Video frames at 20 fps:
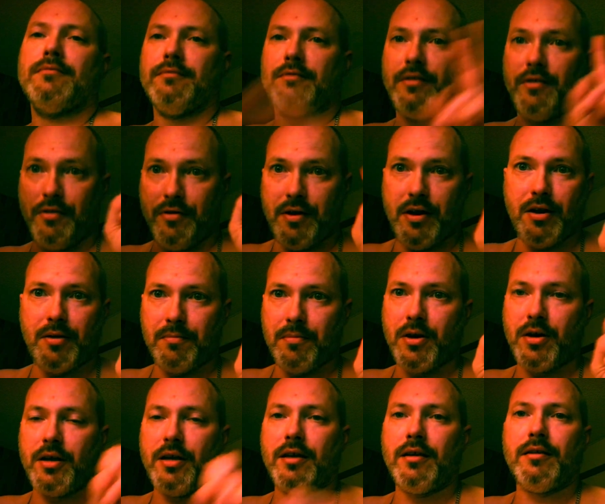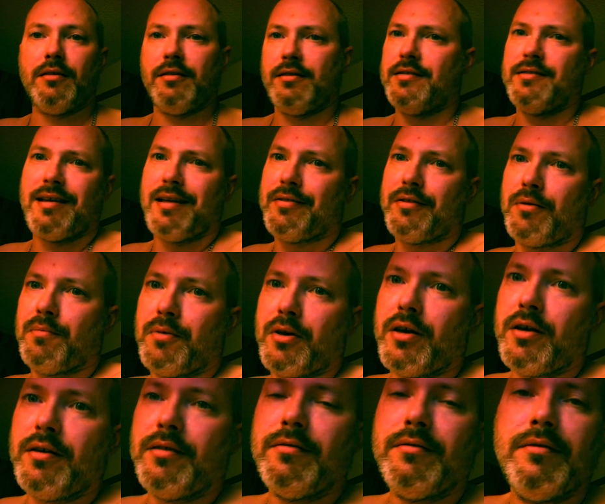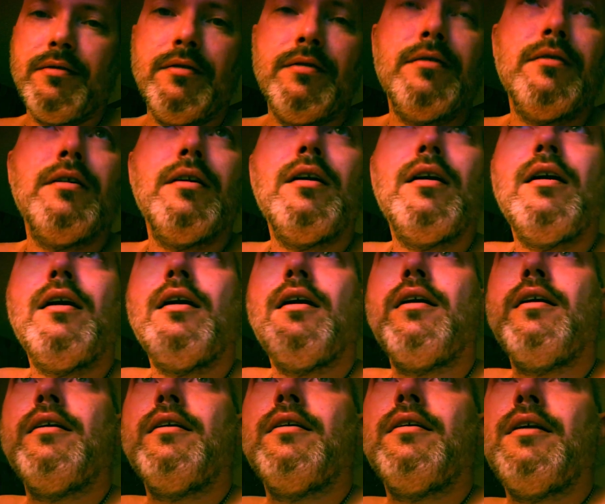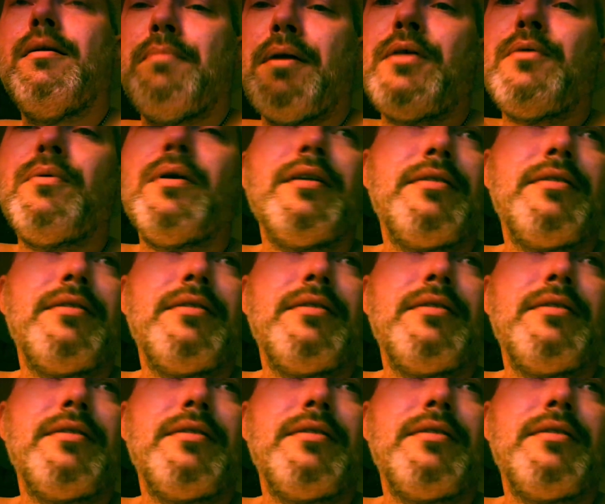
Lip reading: It's not their money. And by the way,